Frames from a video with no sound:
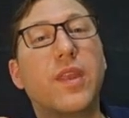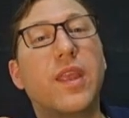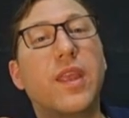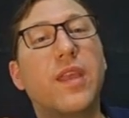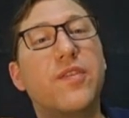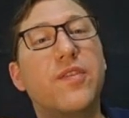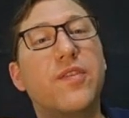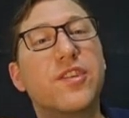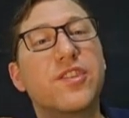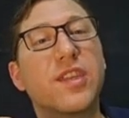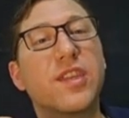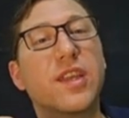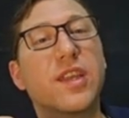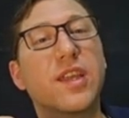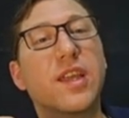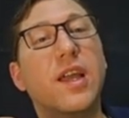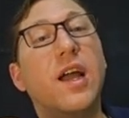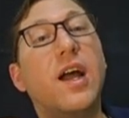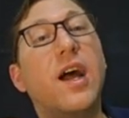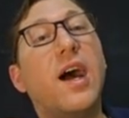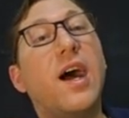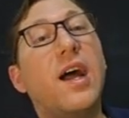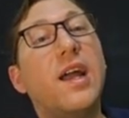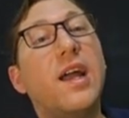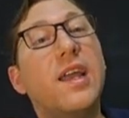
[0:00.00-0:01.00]
If it's like,
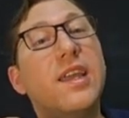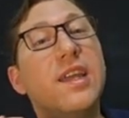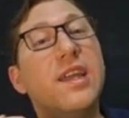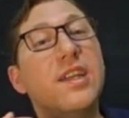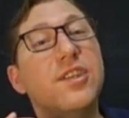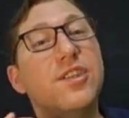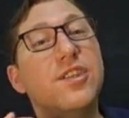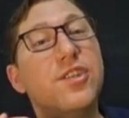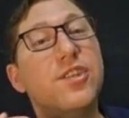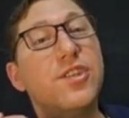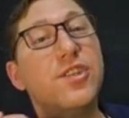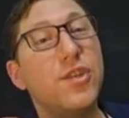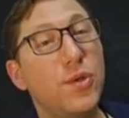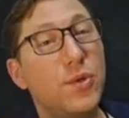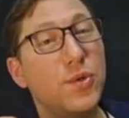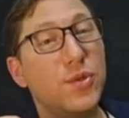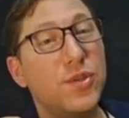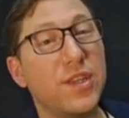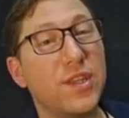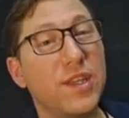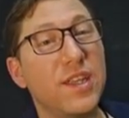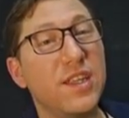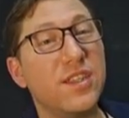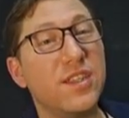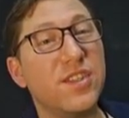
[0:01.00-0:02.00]
I get 2
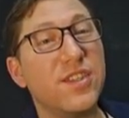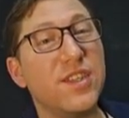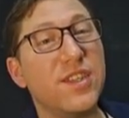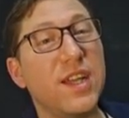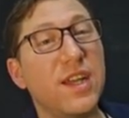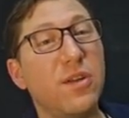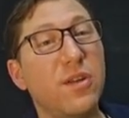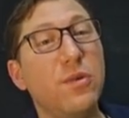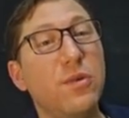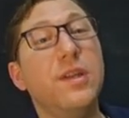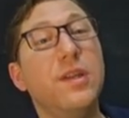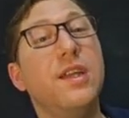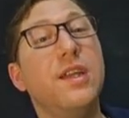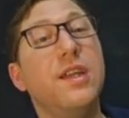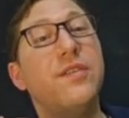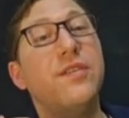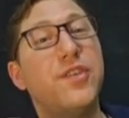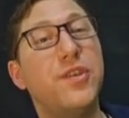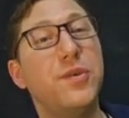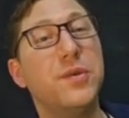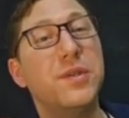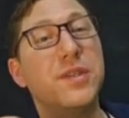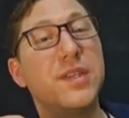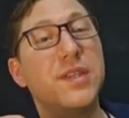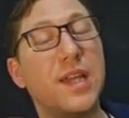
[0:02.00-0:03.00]
things now if
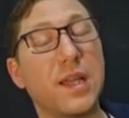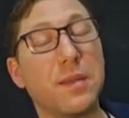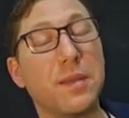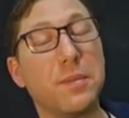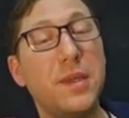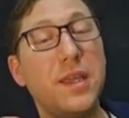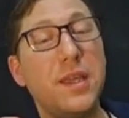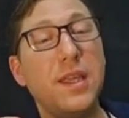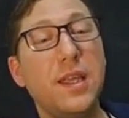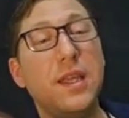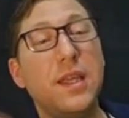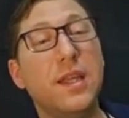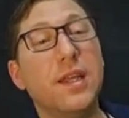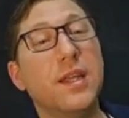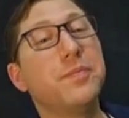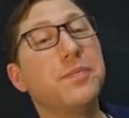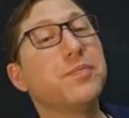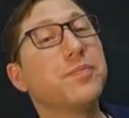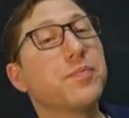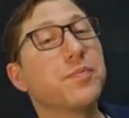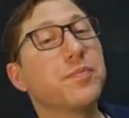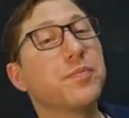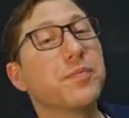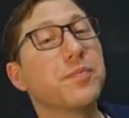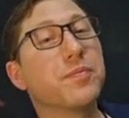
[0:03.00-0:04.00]
you attack me,
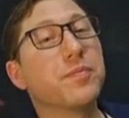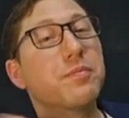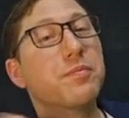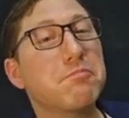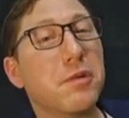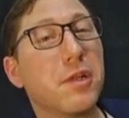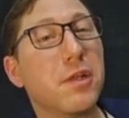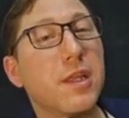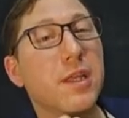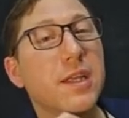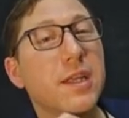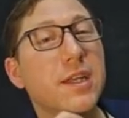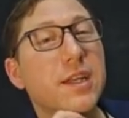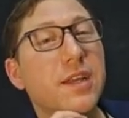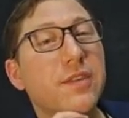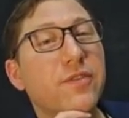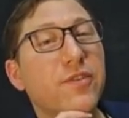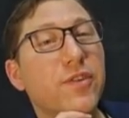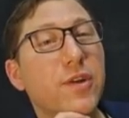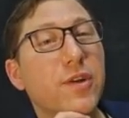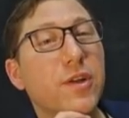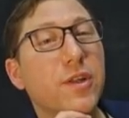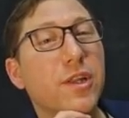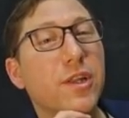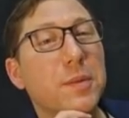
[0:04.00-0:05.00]
probably
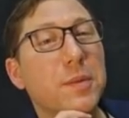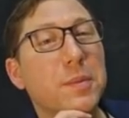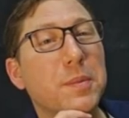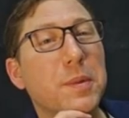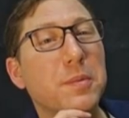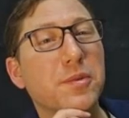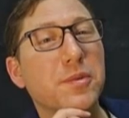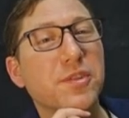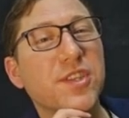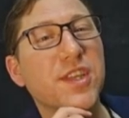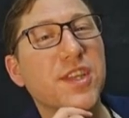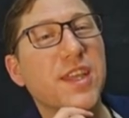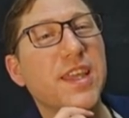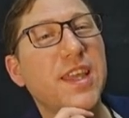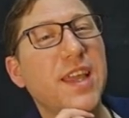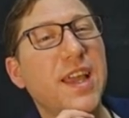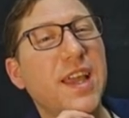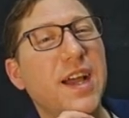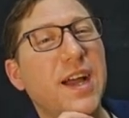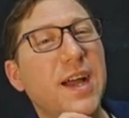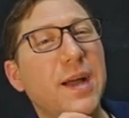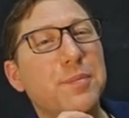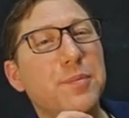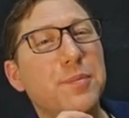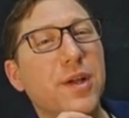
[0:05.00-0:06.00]
enough for a lot of people to say,
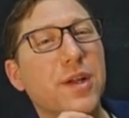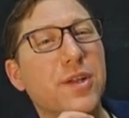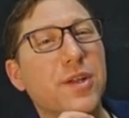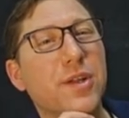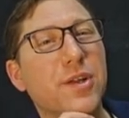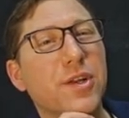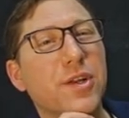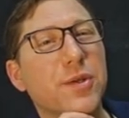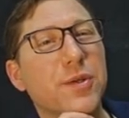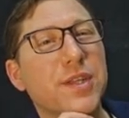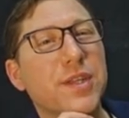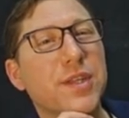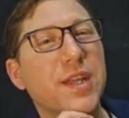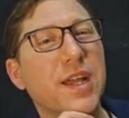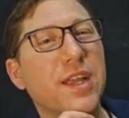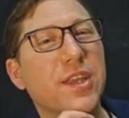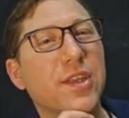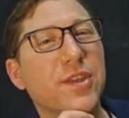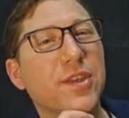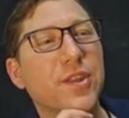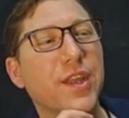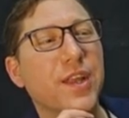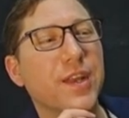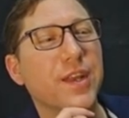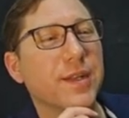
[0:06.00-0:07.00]
yeah, I'm not going to
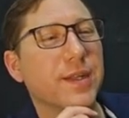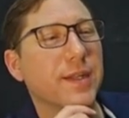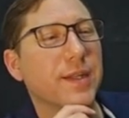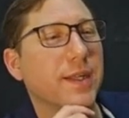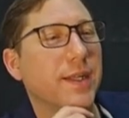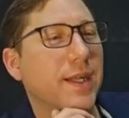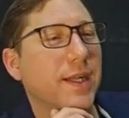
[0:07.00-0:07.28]
attack you then.